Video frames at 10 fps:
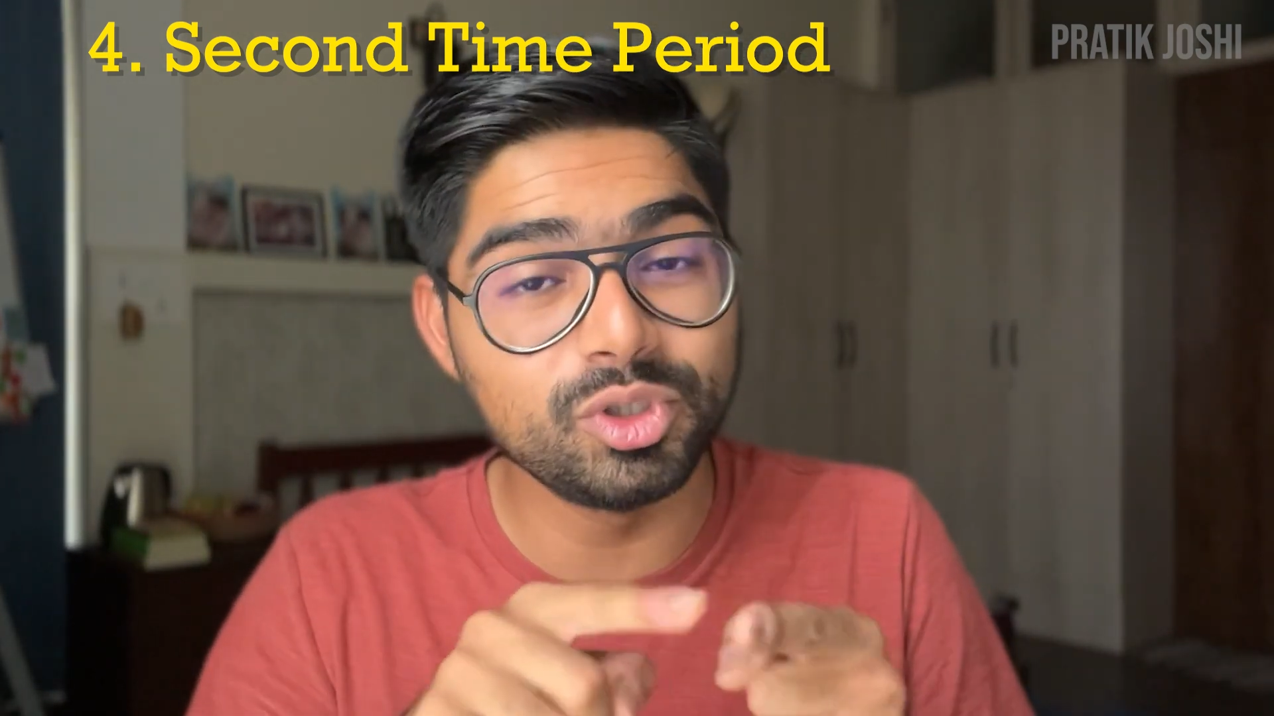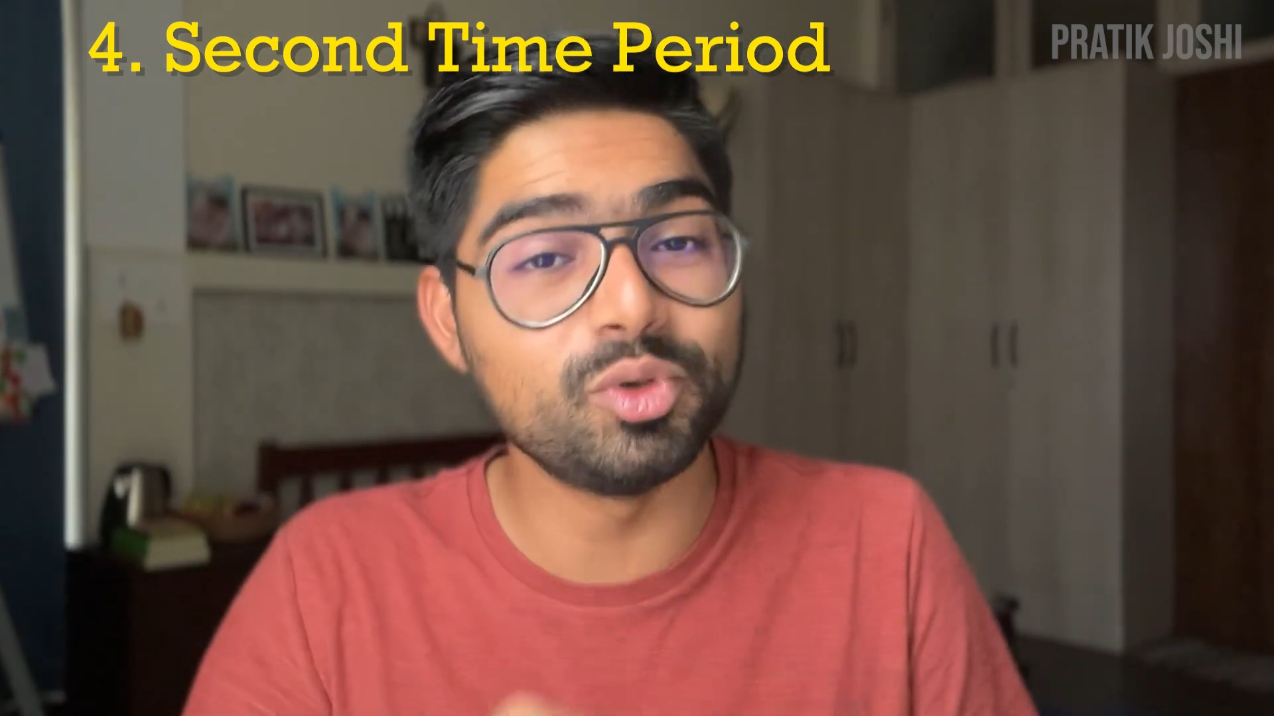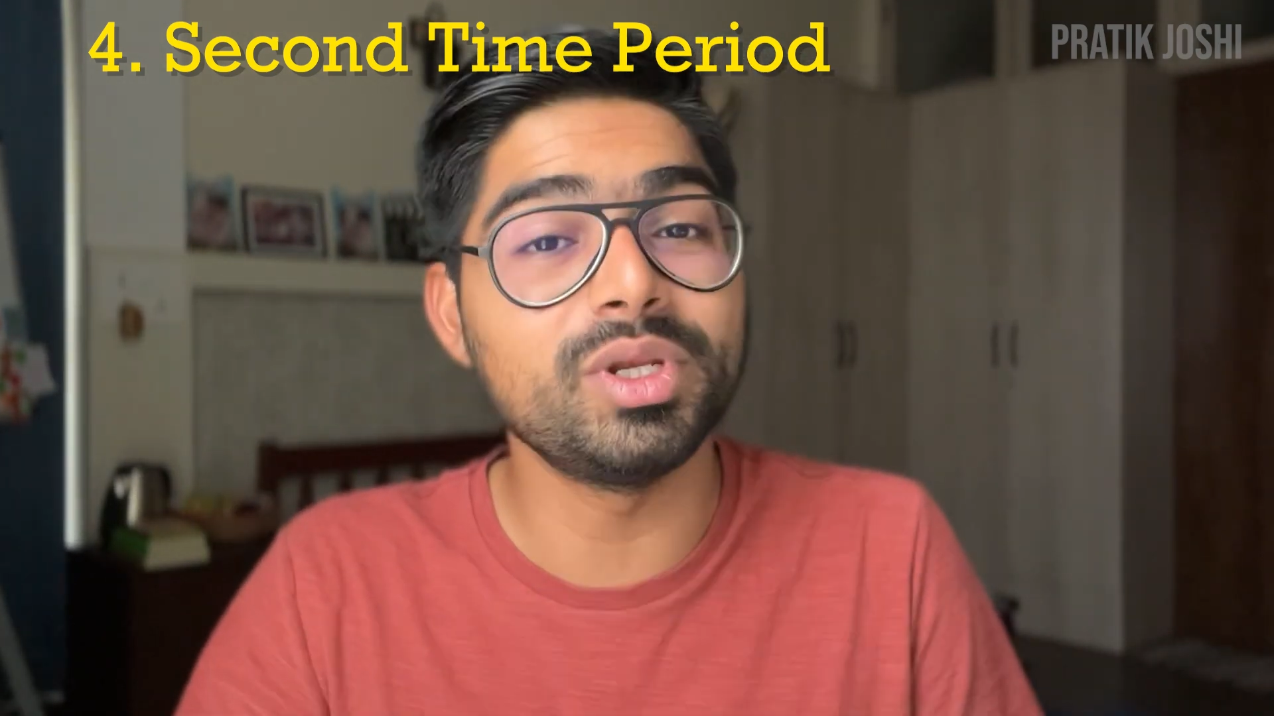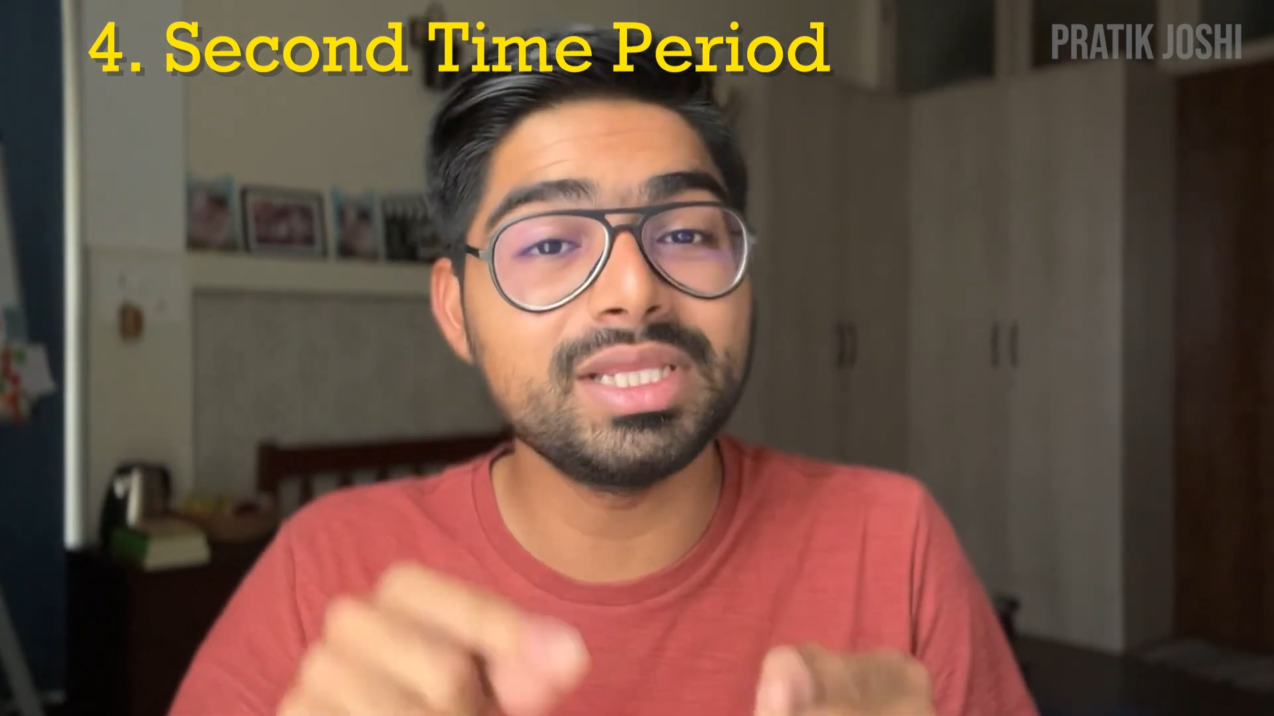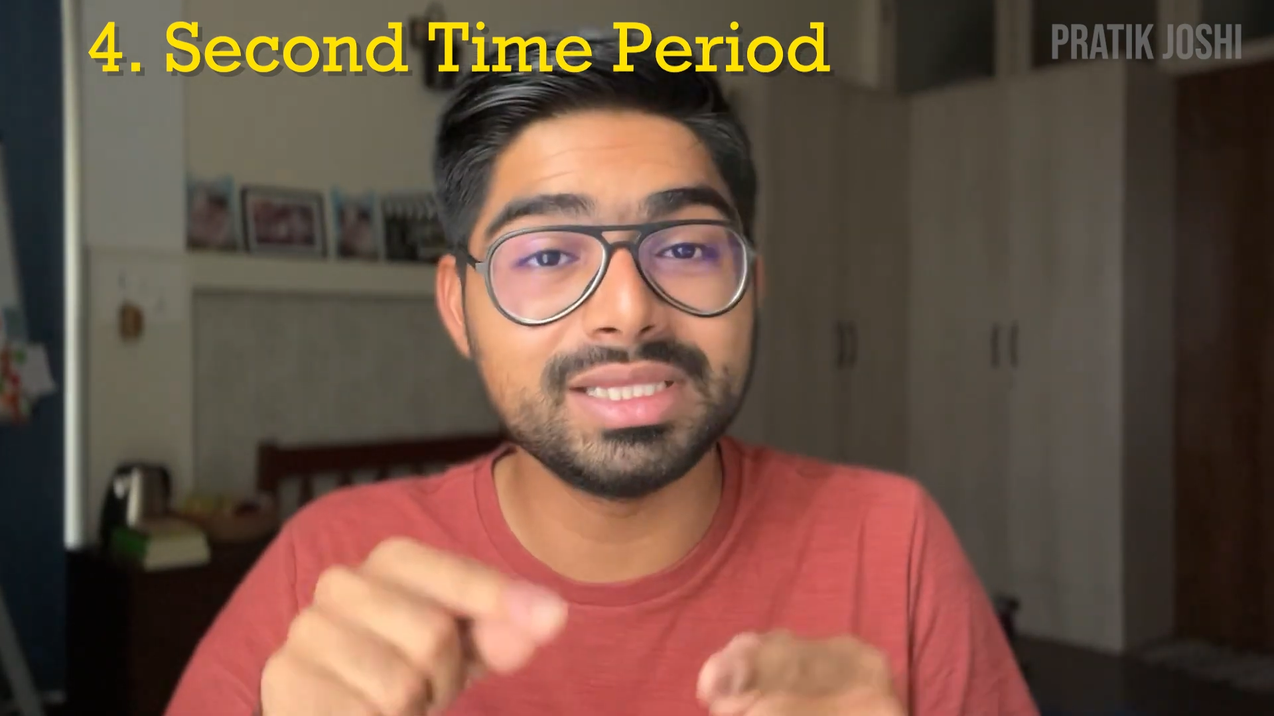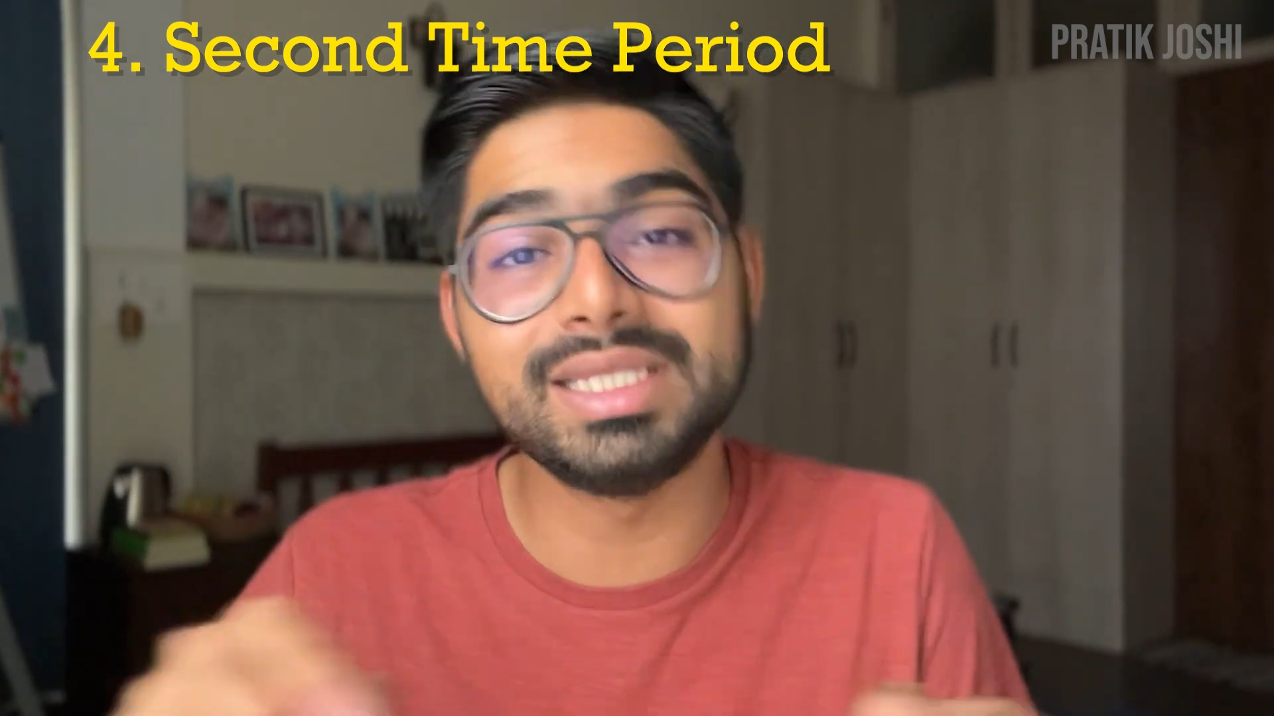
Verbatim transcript: during